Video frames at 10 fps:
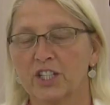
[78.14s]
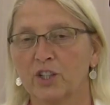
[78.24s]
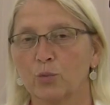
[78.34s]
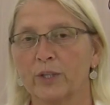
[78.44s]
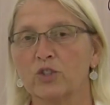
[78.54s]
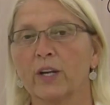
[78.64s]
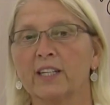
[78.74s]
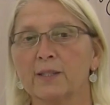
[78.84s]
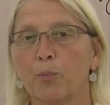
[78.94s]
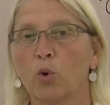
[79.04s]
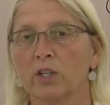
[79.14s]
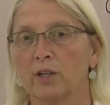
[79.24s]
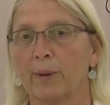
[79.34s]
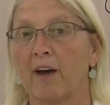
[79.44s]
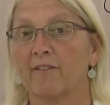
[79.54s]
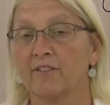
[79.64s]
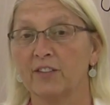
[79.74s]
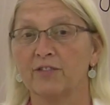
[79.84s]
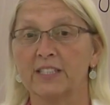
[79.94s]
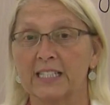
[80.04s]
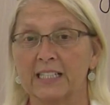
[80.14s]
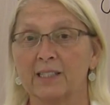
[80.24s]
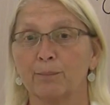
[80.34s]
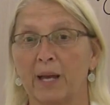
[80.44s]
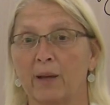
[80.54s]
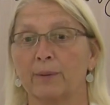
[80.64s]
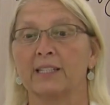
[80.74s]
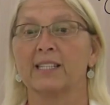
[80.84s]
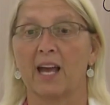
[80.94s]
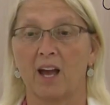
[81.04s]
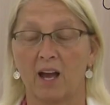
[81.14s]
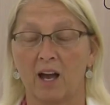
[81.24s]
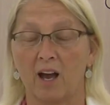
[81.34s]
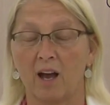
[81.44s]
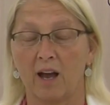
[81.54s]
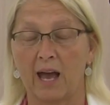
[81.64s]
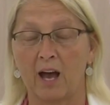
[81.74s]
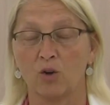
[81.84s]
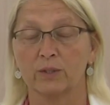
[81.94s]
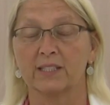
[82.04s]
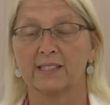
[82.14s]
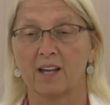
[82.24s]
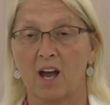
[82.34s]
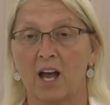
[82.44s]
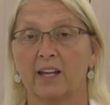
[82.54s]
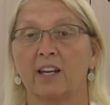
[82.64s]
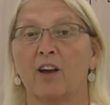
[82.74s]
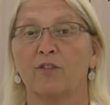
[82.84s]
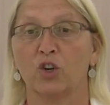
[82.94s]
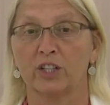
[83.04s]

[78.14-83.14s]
year, we transported about 15 babies outside of our